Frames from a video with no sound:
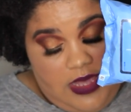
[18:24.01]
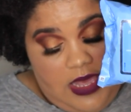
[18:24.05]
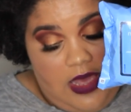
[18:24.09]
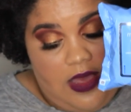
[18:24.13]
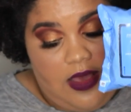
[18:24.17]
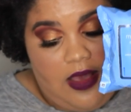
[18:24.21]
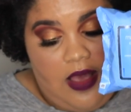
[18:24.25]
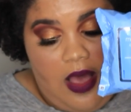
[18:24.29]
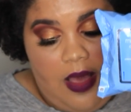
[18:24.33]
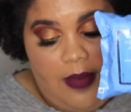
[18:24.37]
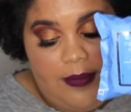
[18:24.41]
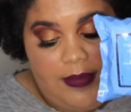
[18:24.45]

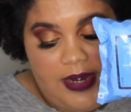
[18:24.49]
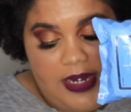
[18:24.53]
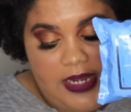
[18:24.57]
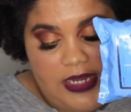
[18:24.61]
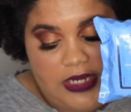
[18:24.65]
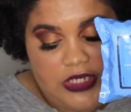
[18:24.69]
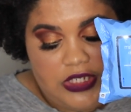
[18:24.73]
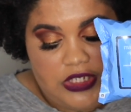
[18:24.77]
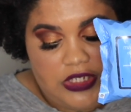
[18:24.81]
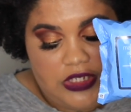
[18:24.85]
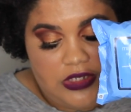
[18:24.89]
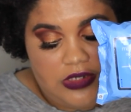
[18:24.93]
in
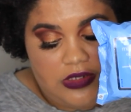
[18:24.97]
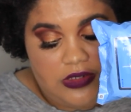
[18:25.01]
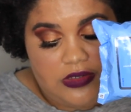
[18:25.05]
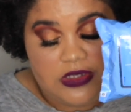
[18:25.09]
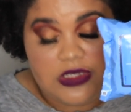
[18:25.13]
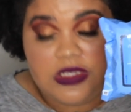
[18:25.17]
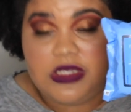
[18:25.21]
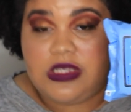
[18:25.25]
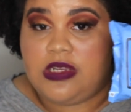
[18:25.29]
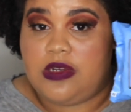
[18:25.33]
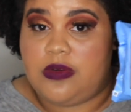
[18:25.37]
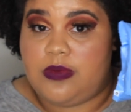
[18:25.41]

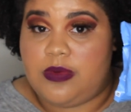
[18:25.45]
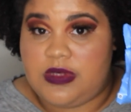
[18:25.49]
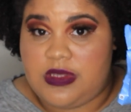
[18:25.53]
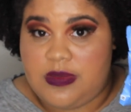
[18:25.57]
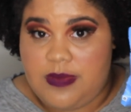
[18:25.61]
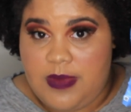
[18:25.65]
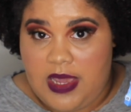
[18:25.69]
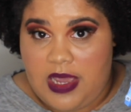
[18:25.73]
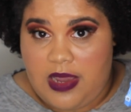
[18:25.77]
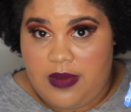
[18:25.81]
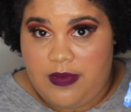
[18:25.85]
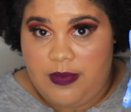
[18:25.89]
combination still with
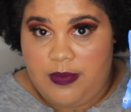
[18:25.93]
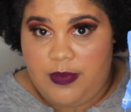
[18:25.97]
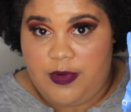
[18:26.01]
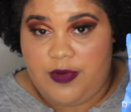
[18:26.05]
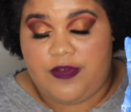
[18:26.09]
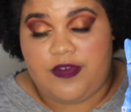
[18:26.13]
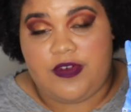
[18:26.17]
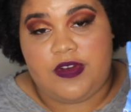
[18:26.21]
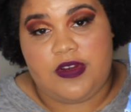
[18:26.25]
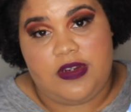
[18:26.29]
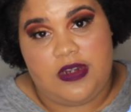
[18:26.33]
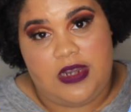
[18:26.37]
the makeup
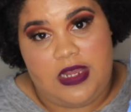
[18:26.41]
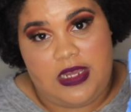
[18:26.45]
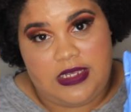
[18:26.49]
remover,